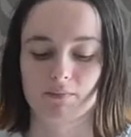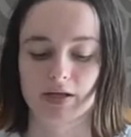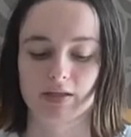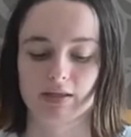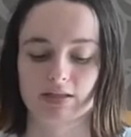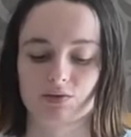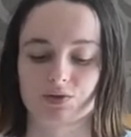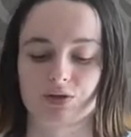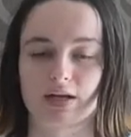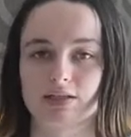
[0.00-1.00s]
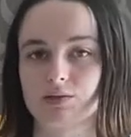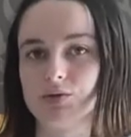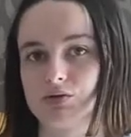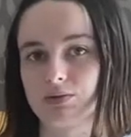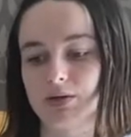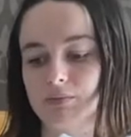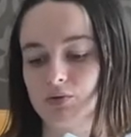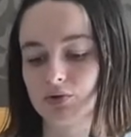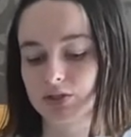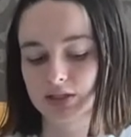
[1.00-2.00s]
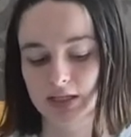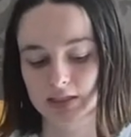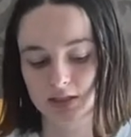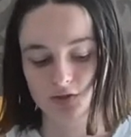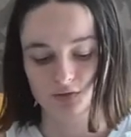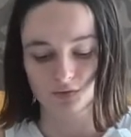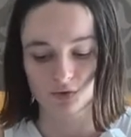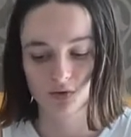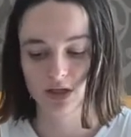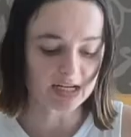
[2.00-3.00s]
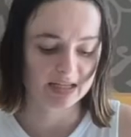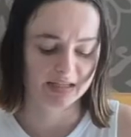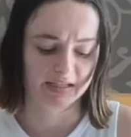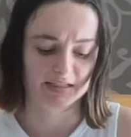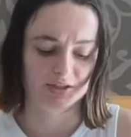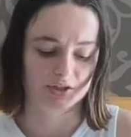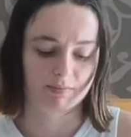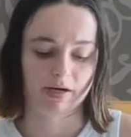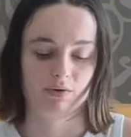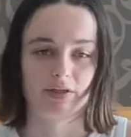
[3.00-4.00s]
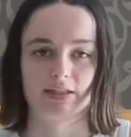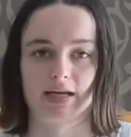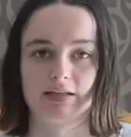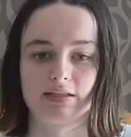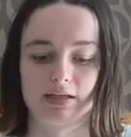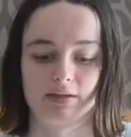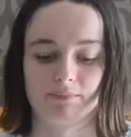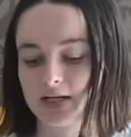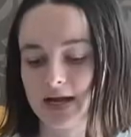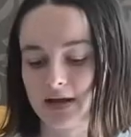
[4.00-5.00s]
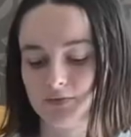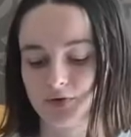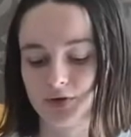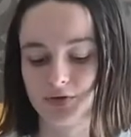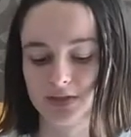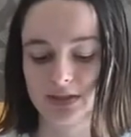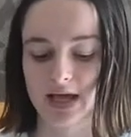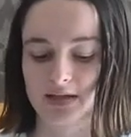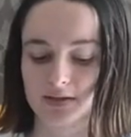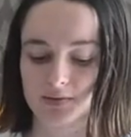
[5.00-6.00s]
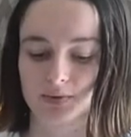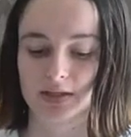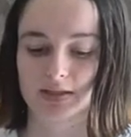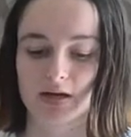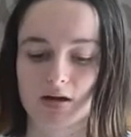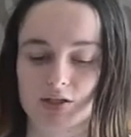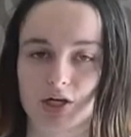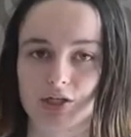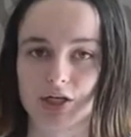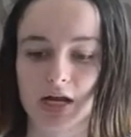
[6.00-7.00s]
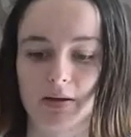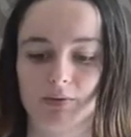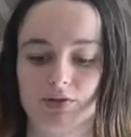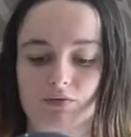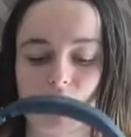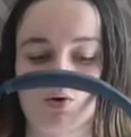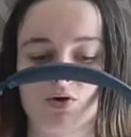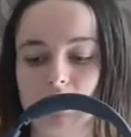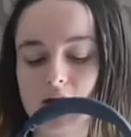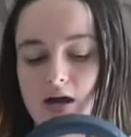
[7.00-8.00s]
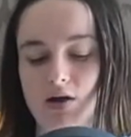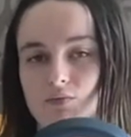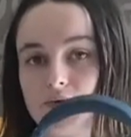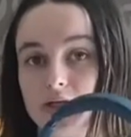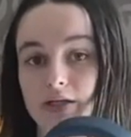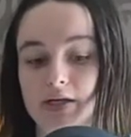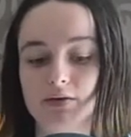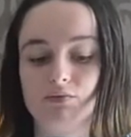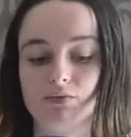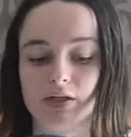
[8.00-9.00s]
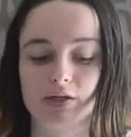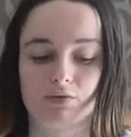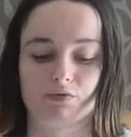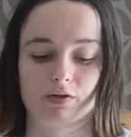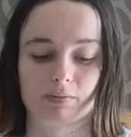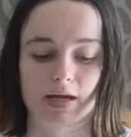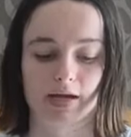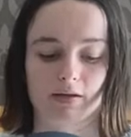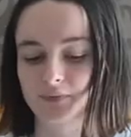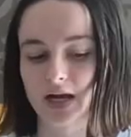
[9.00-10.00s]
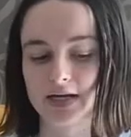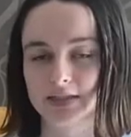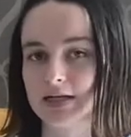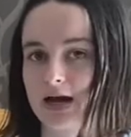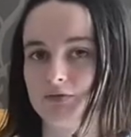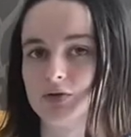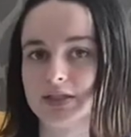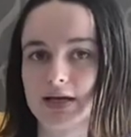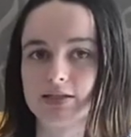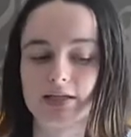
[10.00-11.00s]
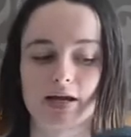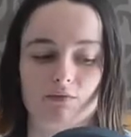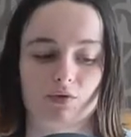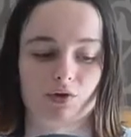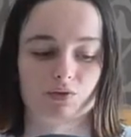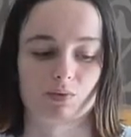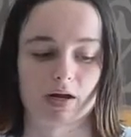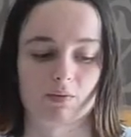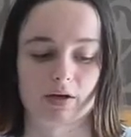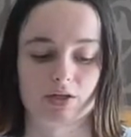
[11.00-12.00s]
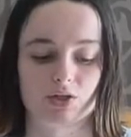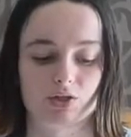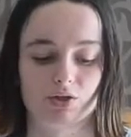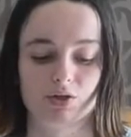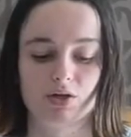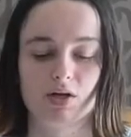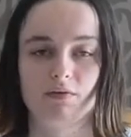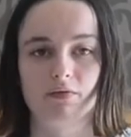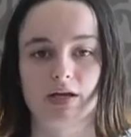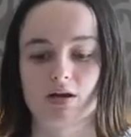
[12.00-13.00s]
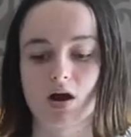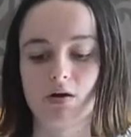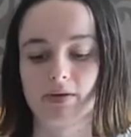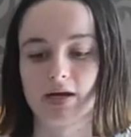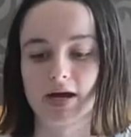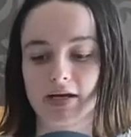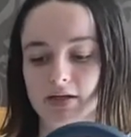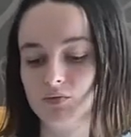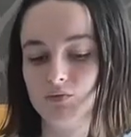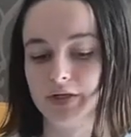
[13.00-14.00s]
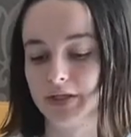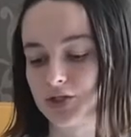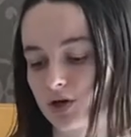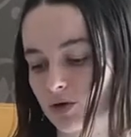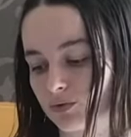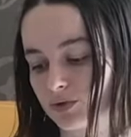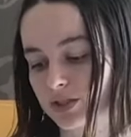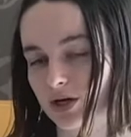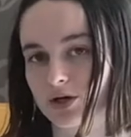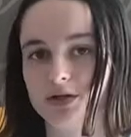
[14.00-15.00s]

And then this also has some USB ports, so that's useful. And then these are just my noise cancelling headphones. That's what this charging cable is for. Really, really good for the plane. I didn't have noise cancelling headphones when I went to Vietnam and I really struggled, so